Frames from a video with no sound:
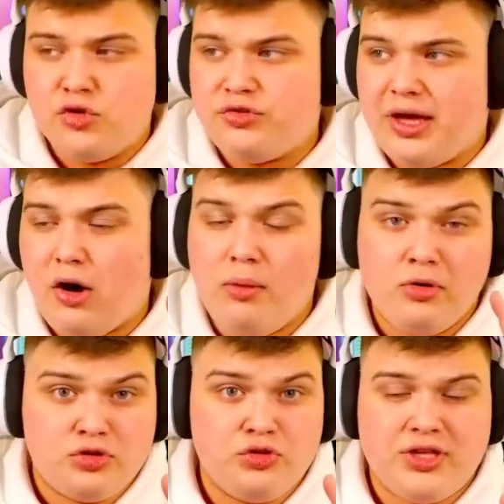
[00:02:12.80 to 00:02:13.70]
almost
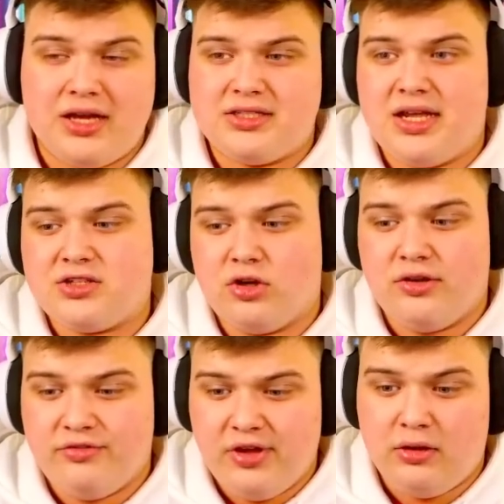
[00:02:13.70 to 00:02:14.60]
2,000x on a
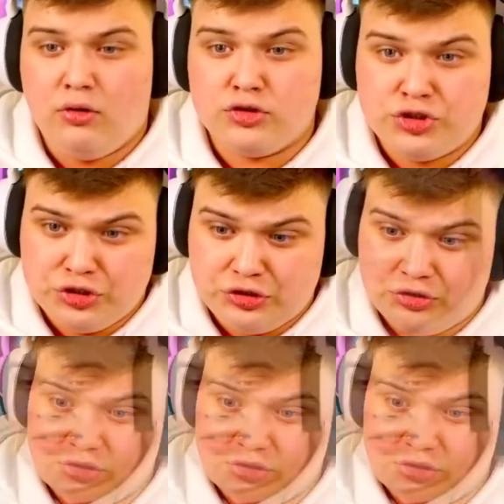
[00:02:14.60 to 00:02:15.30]
video on Sugar Rush.